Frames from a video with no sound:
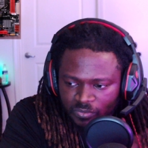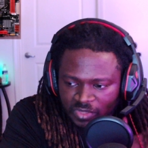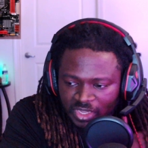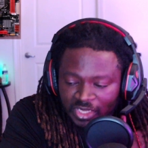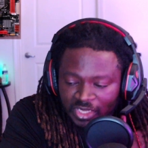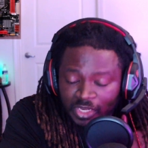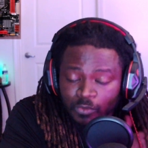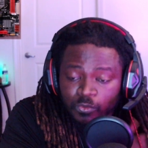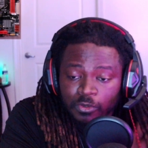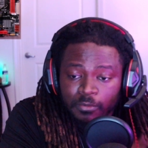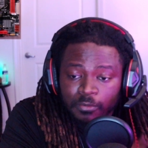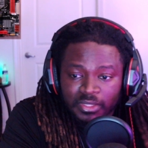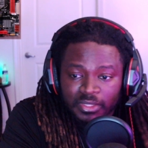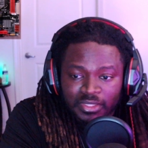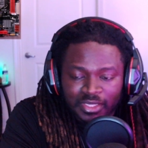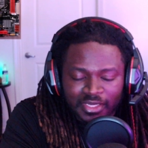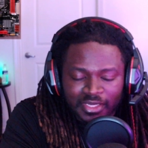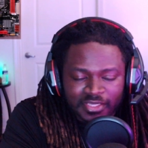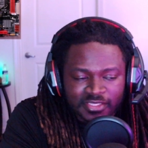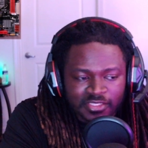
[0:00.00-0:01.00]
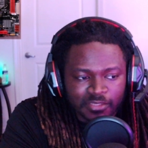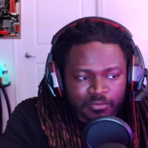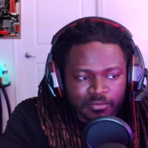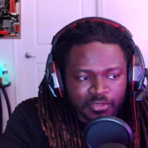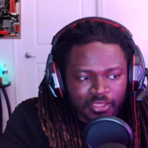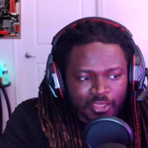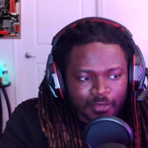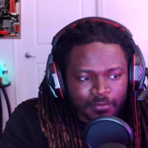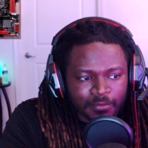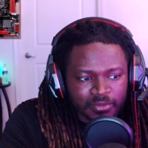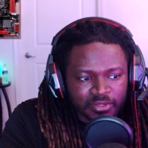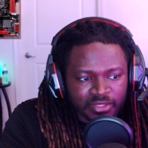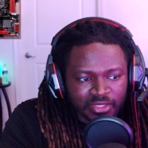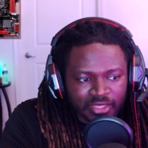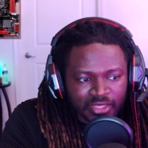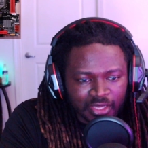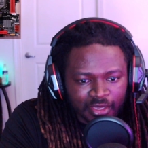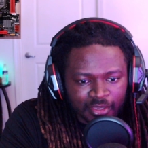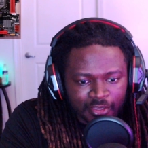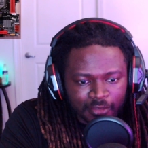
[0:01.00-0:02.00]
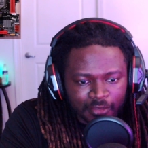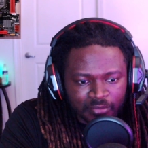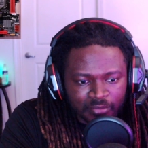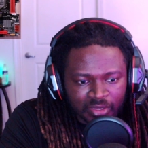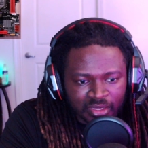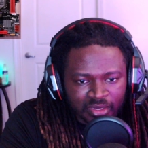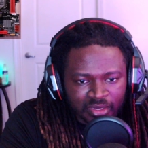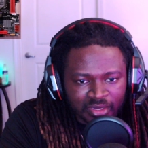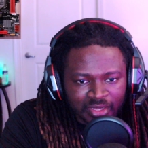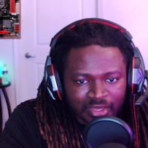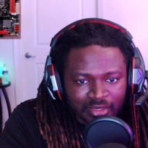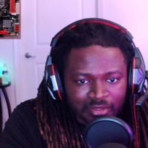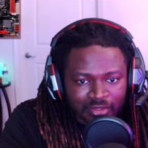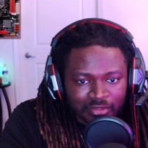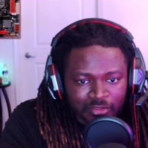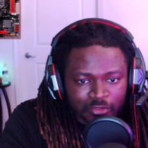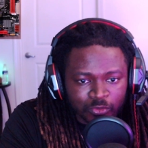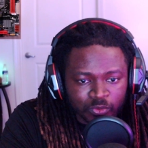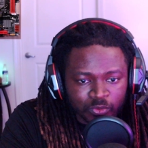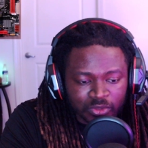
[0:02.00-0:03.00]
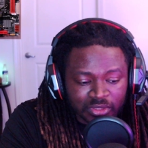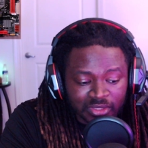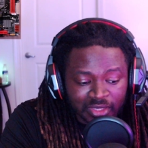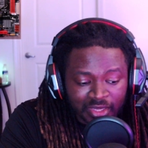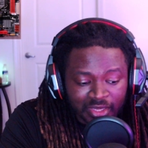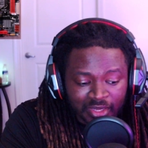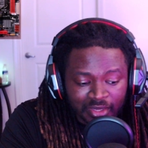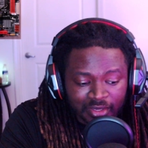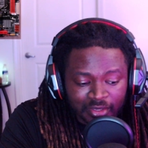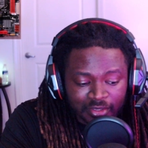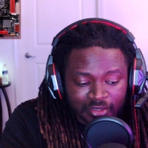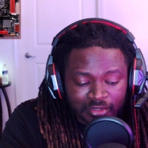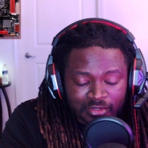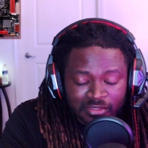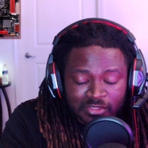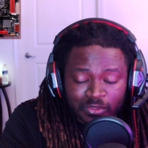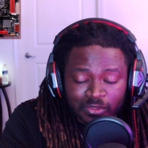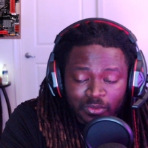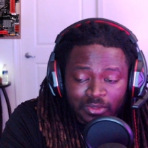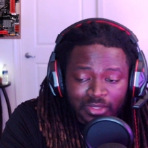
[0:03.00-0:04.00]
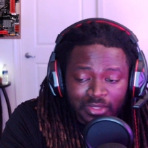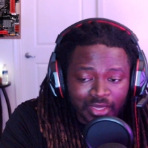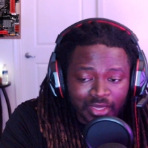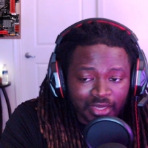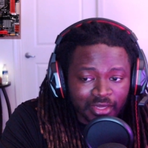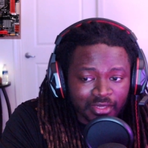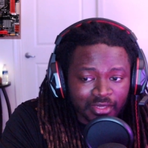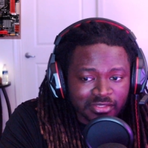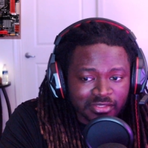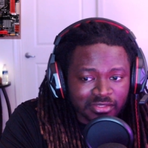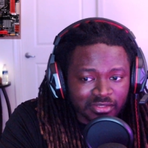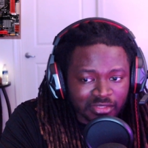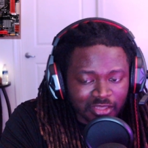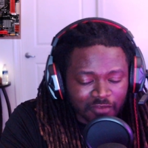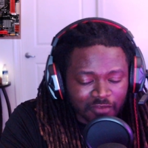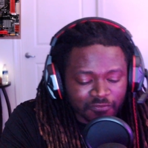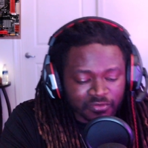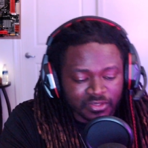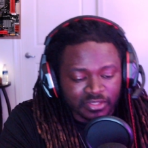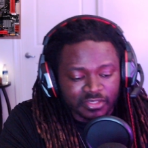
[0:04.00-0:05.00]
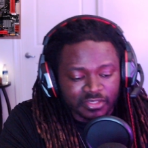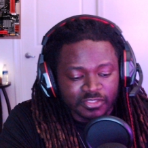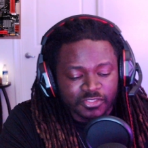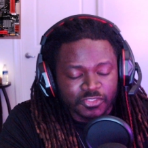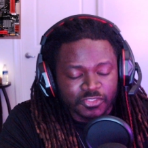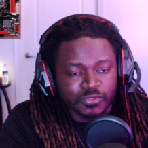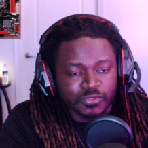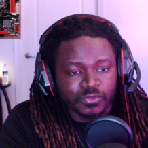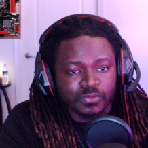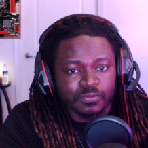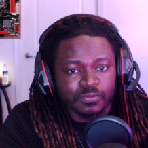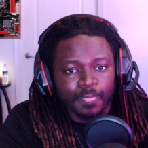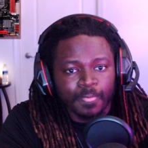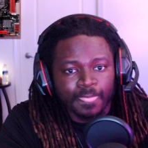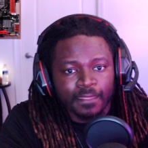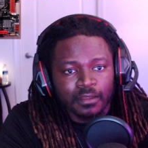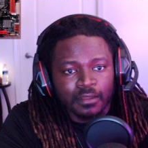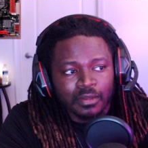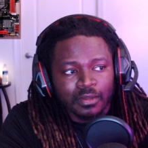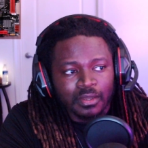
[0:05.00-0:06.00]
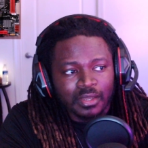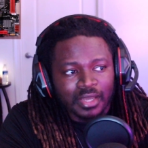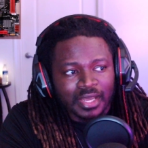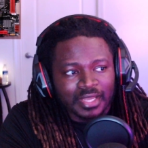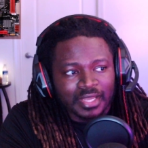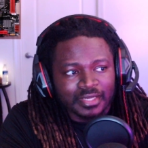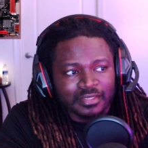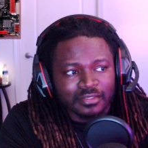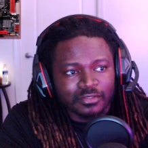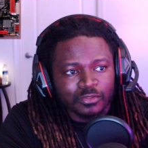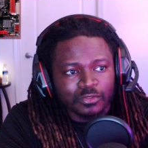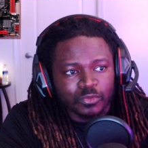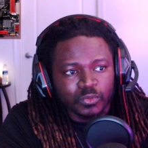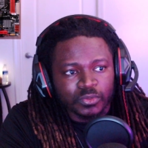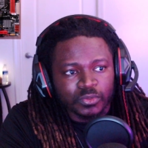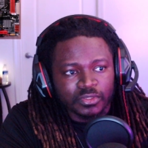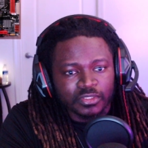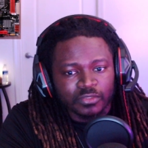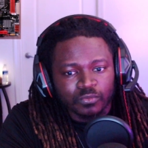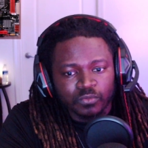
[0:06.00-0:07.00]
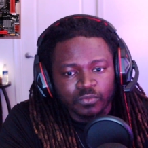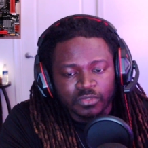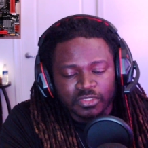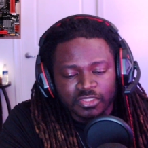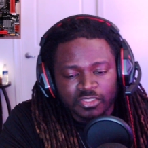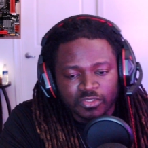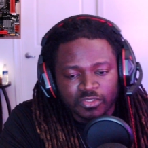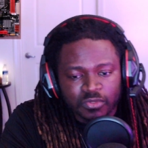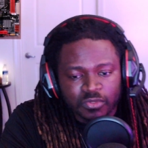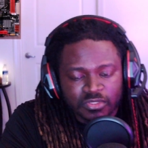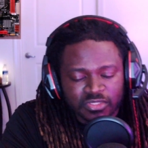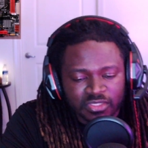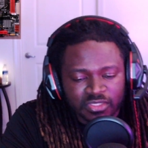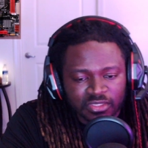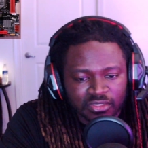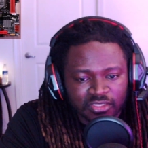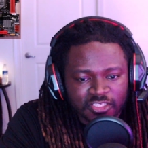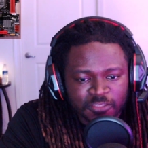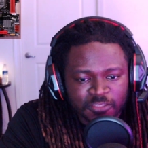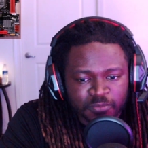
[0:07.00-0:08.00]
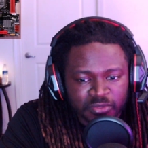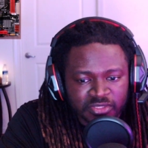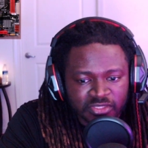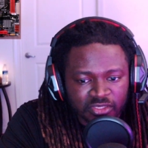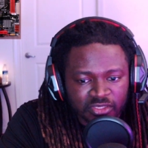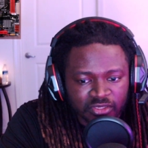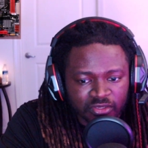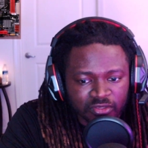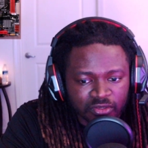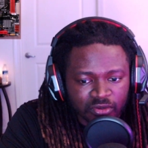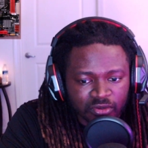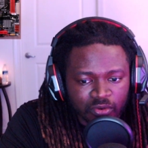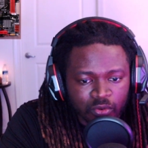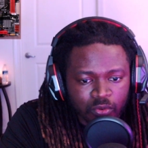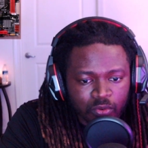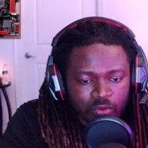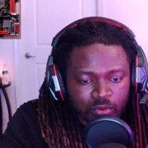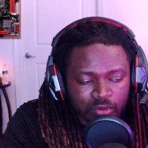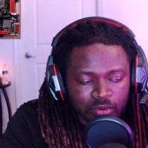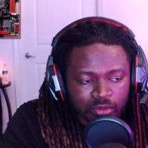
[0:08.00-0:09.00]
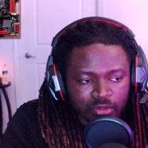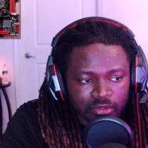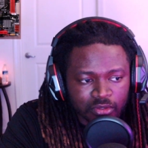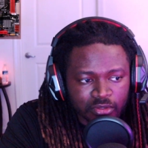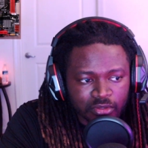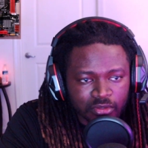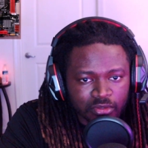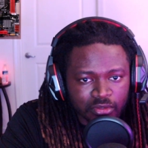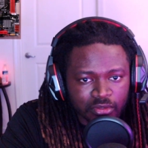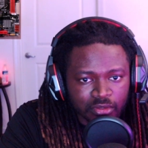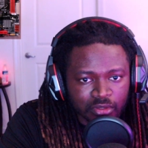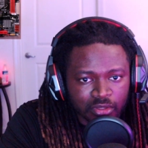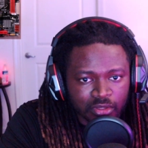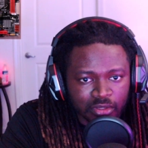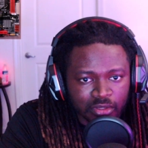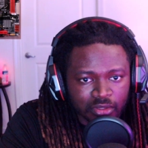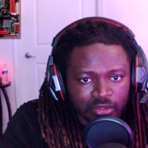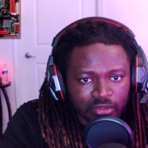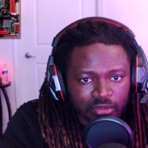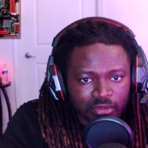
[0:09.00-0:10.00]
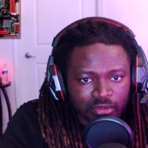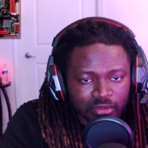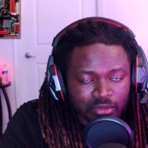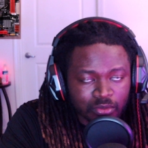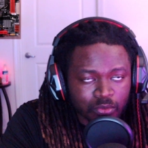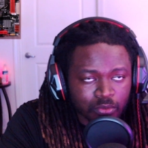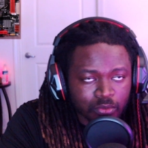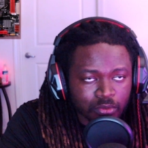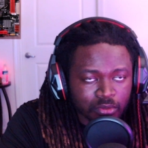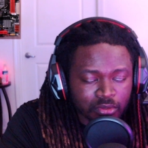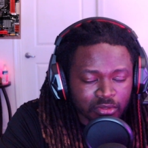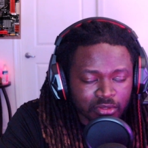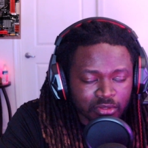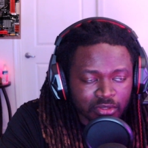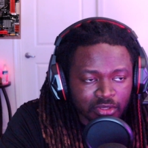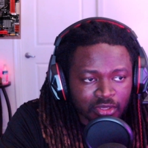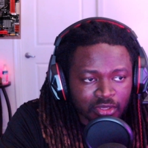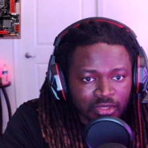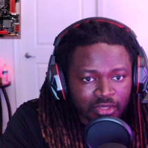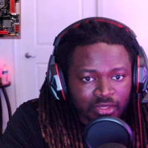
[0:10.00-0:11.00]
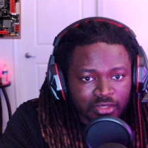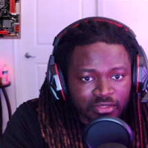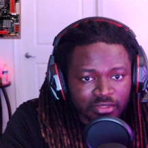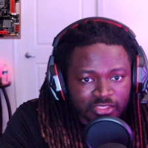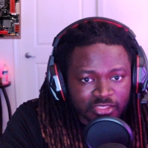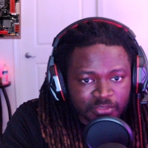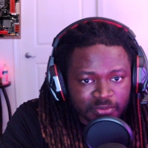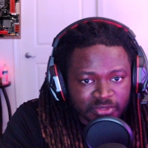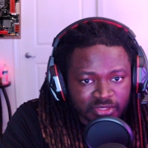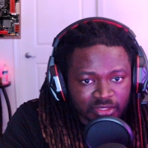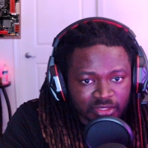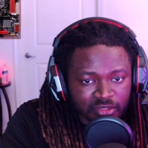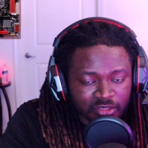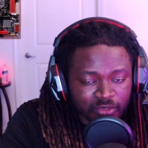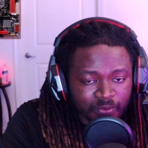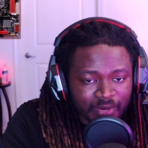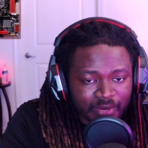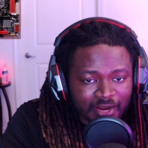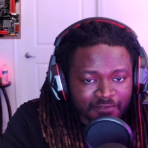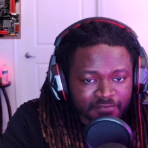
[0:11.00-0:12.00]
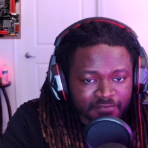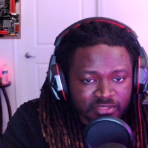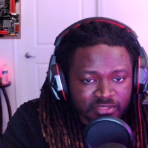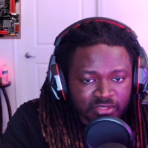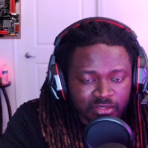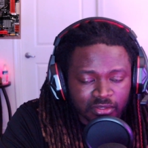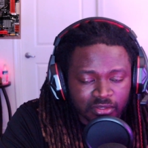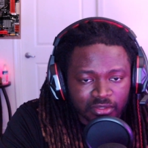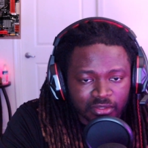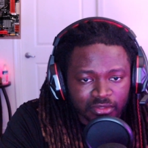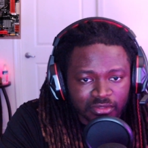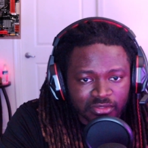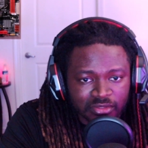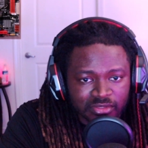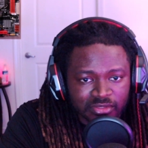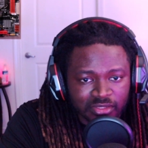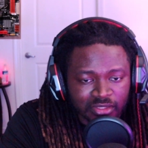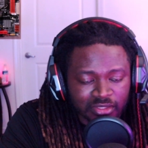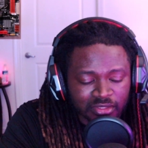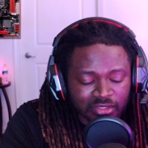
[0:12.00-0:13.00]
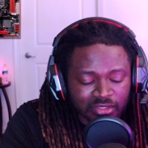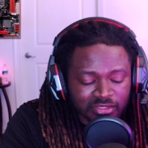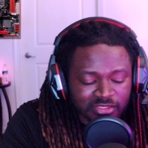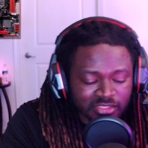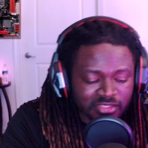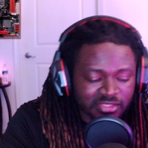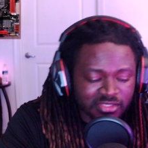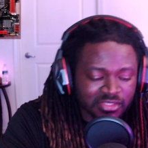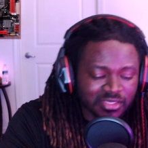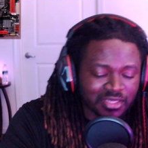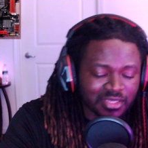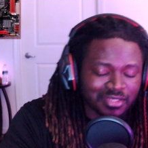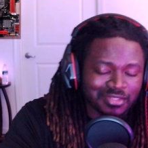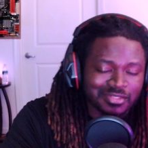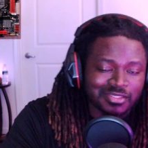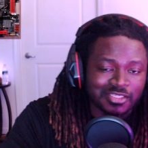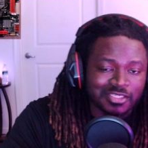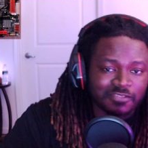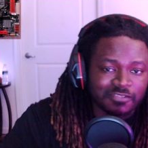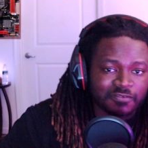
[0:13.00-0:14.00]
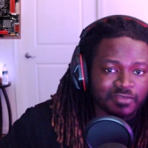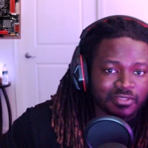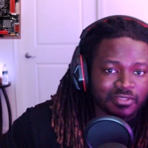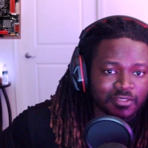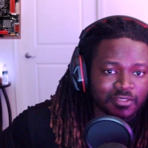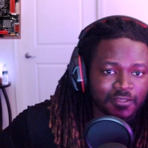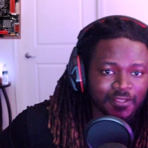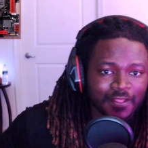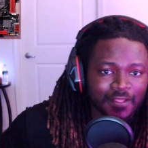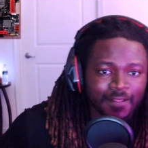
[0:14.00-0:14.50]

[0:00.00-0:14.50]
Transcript: and it would be nice to be able to game and not deal with lag. So lag is a definite issue I deal with with using this particular chord, uh, chord, this particular graphics card, this, uh, the GTX 650.